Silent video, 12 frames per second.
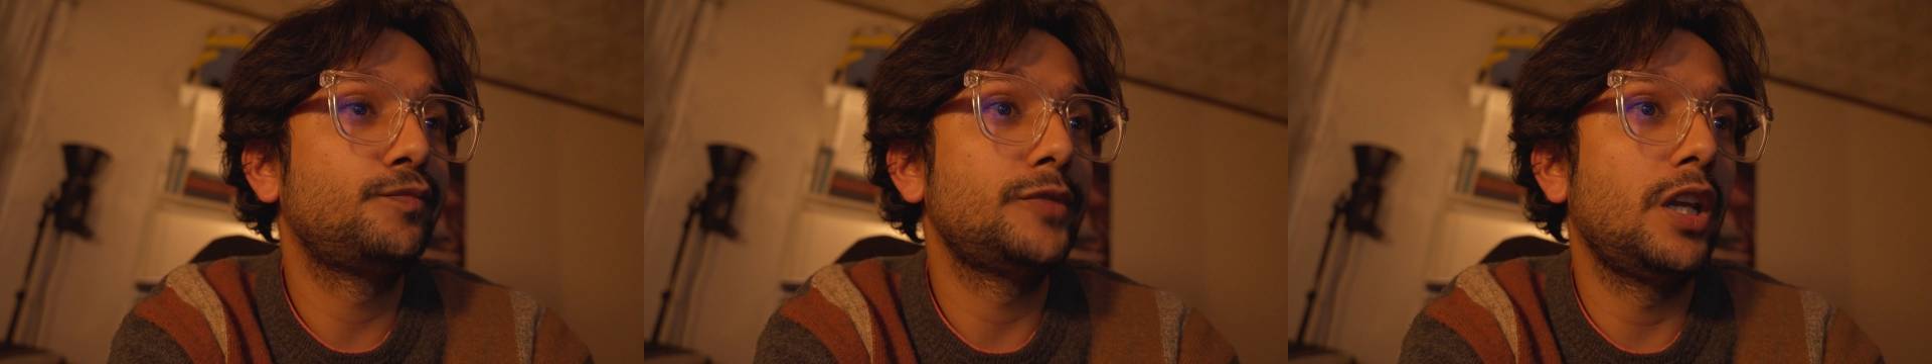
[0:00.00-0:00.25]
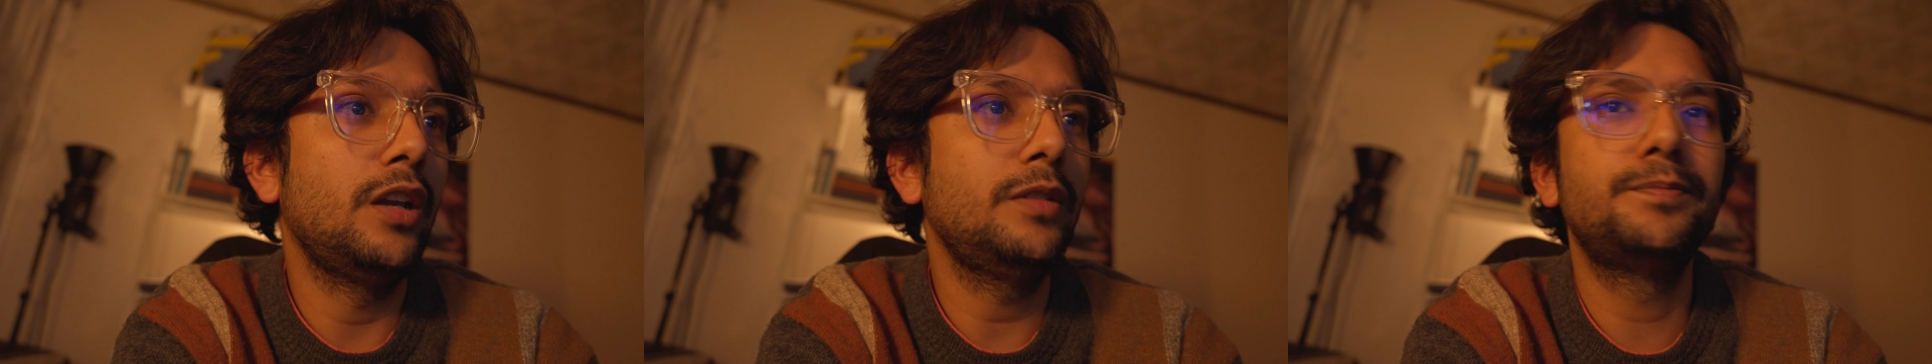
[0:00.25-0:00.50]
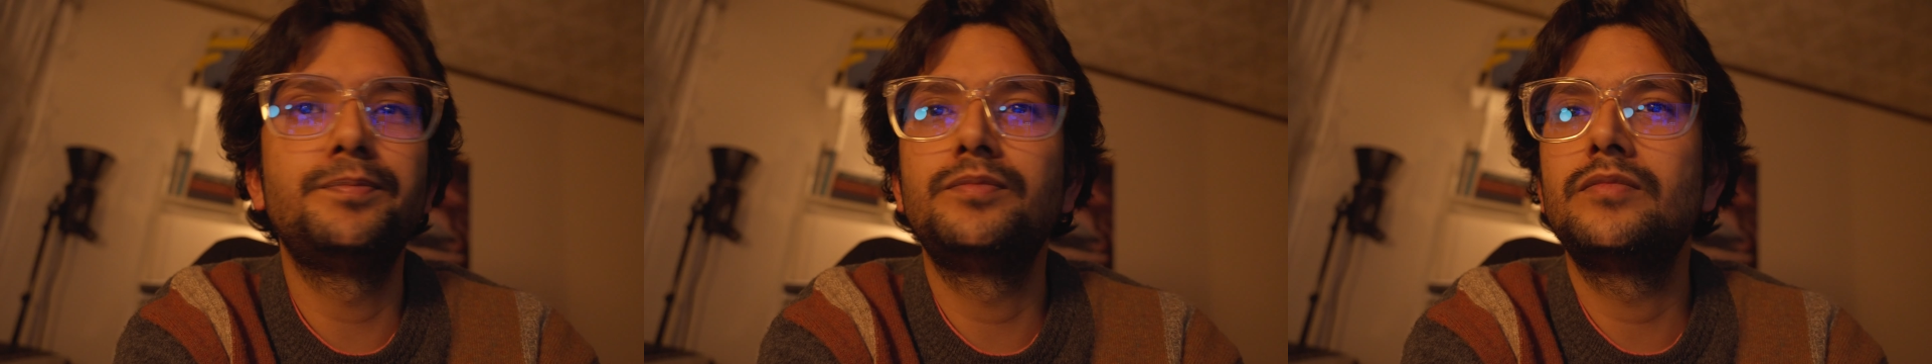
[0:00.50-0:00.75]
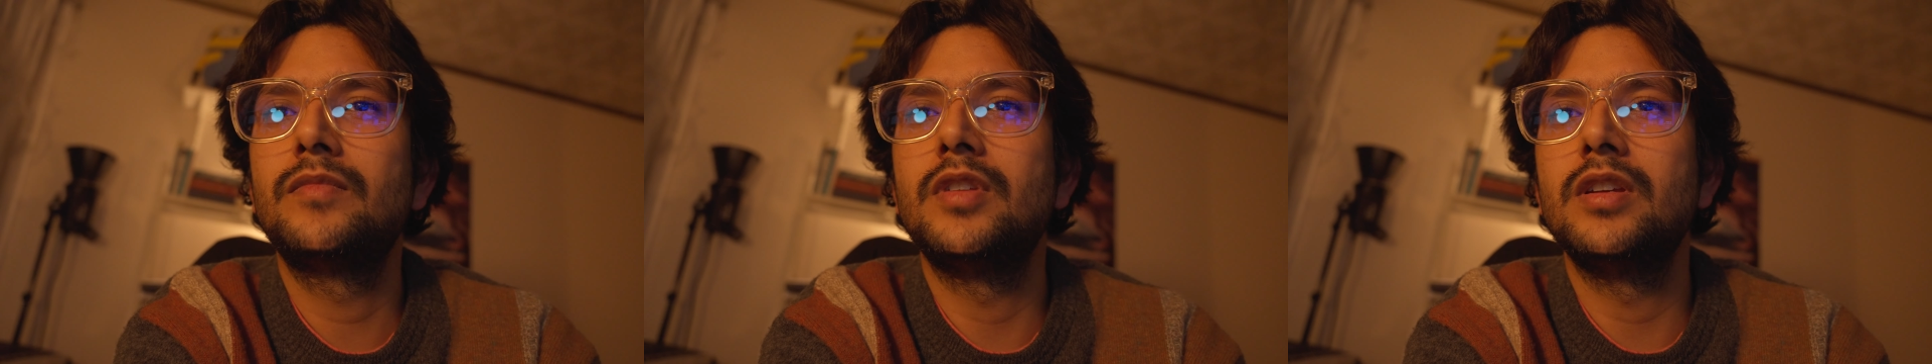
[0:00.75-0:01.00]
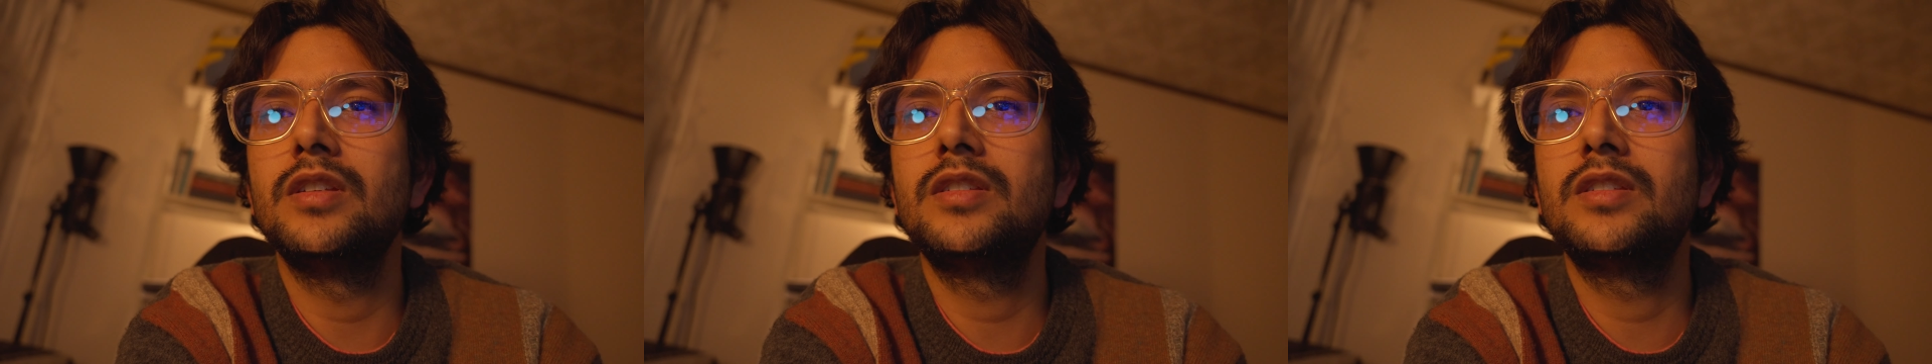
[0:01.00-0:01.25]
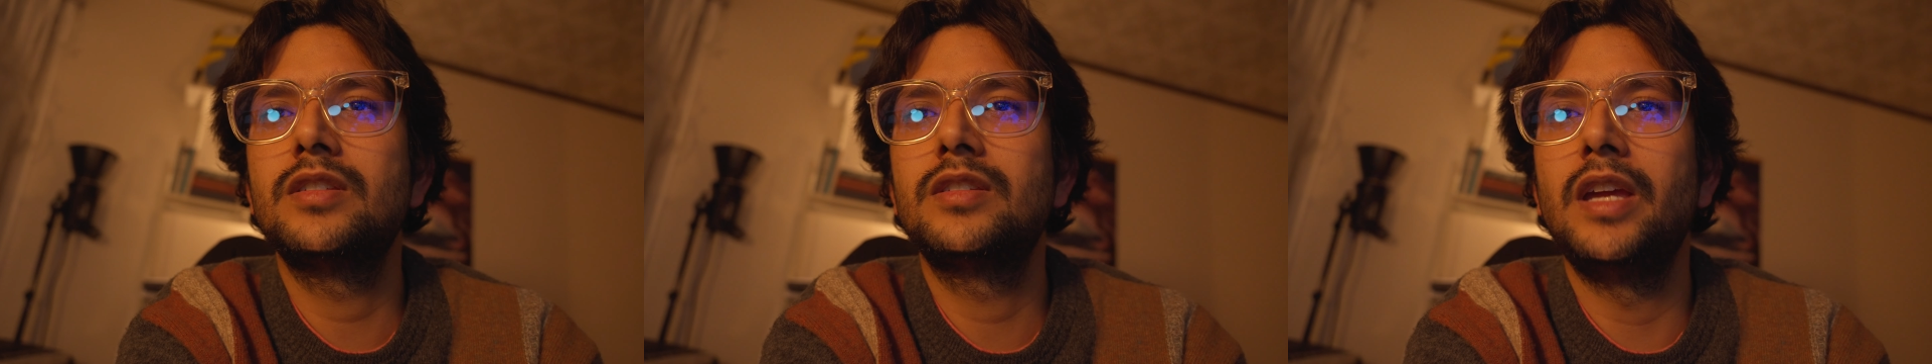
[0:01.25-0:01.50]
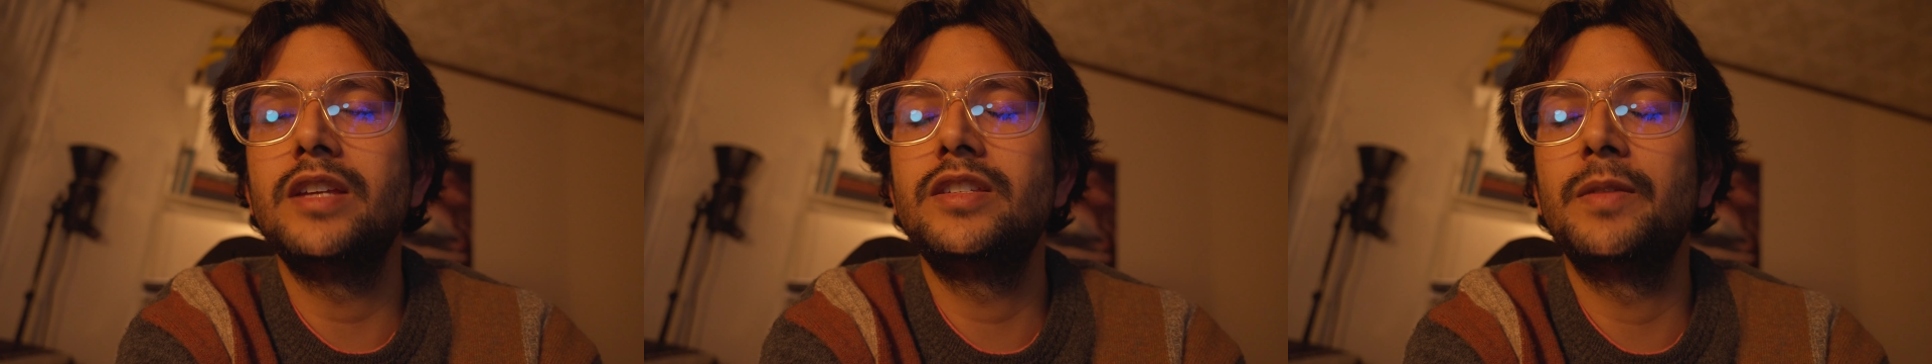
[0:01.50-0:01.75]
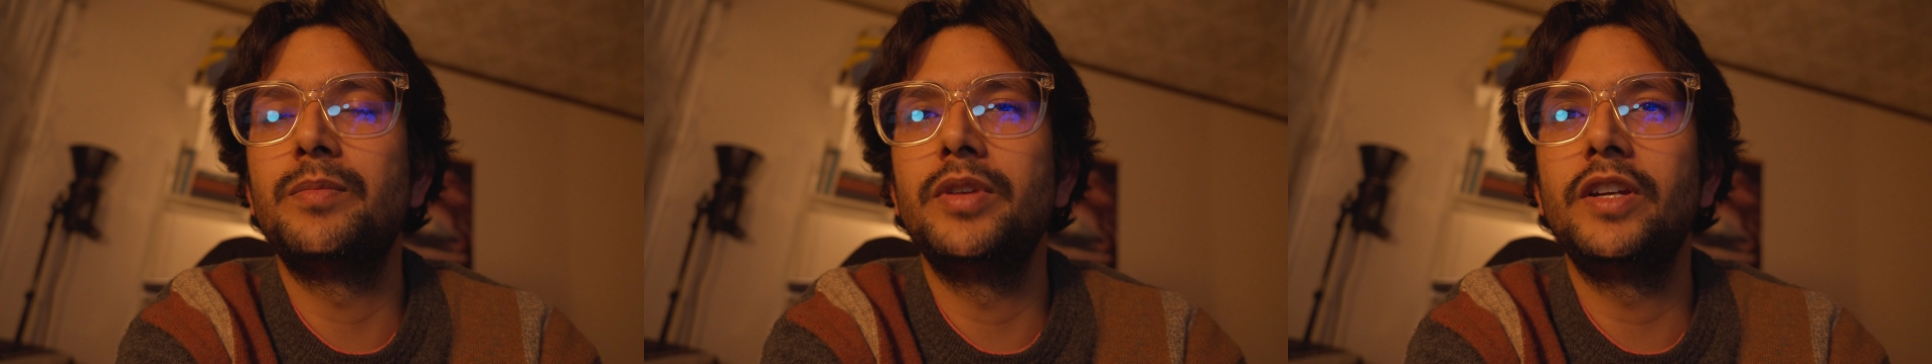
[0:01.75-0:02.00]
yeah, that's the
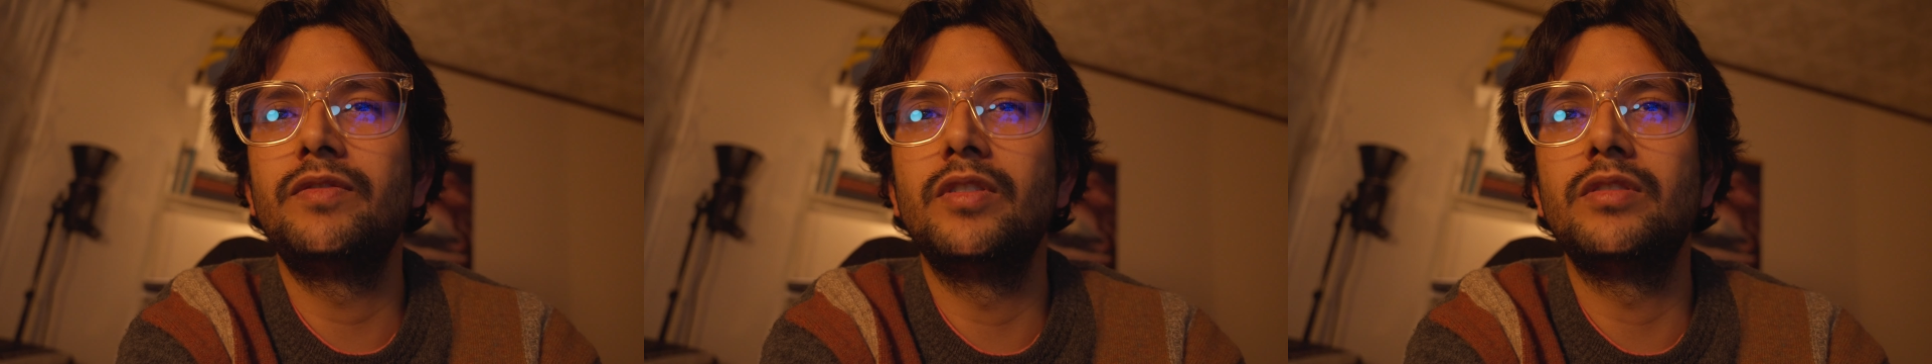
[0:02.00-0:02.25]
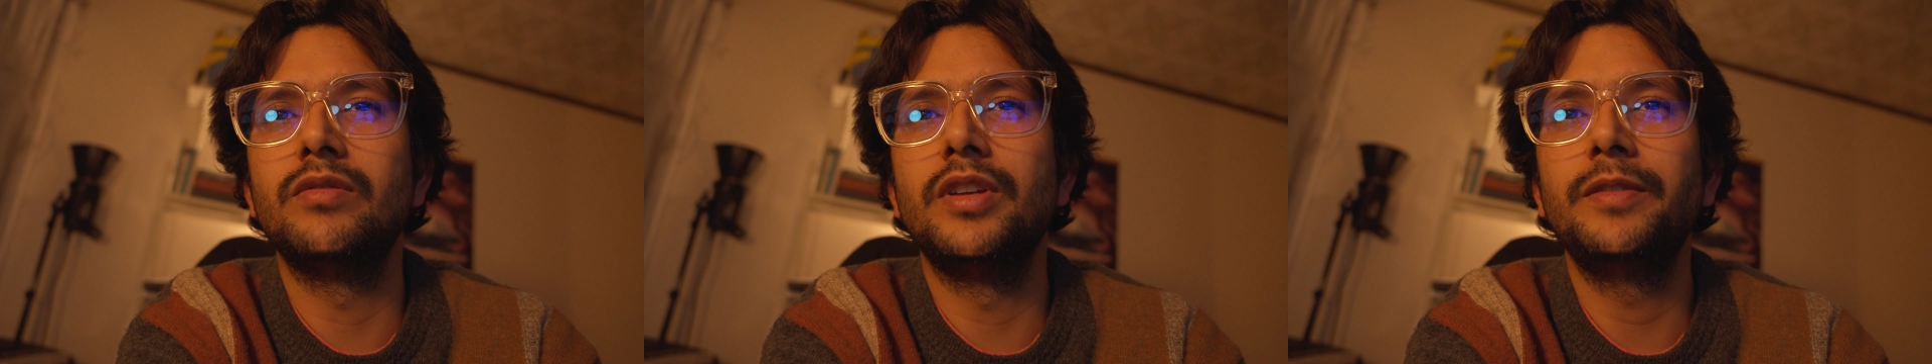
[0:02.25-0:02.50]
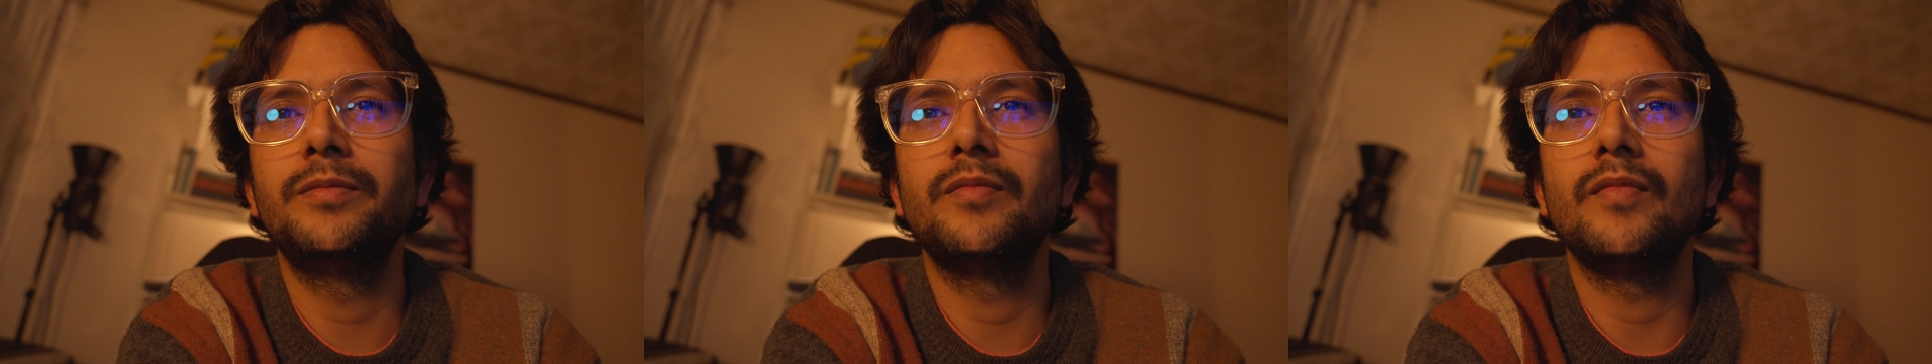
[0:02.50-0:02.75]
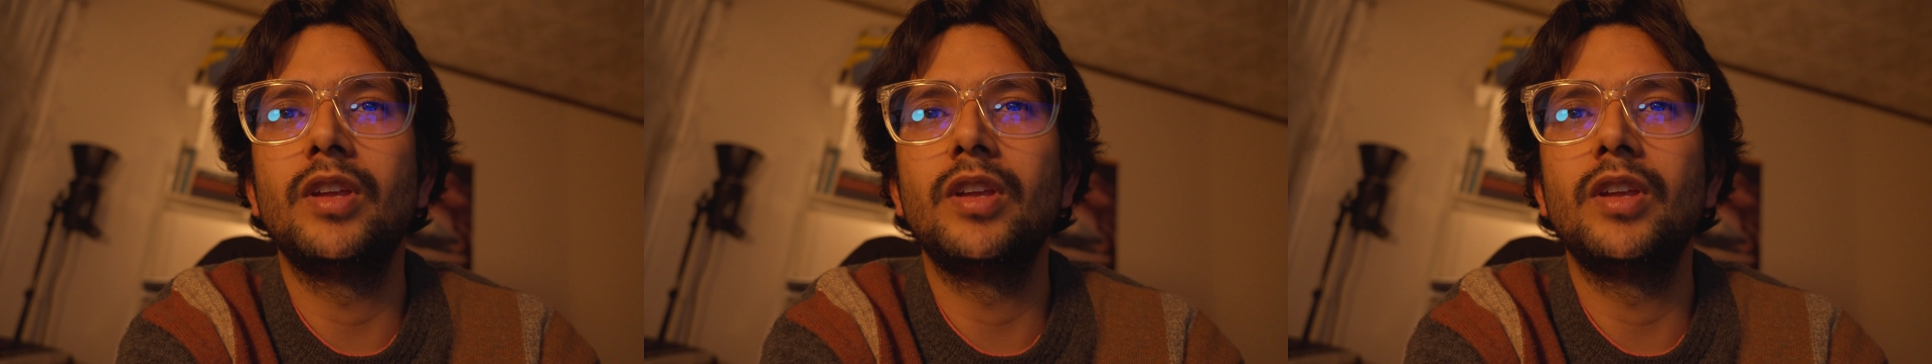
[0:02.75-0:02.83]
update for today,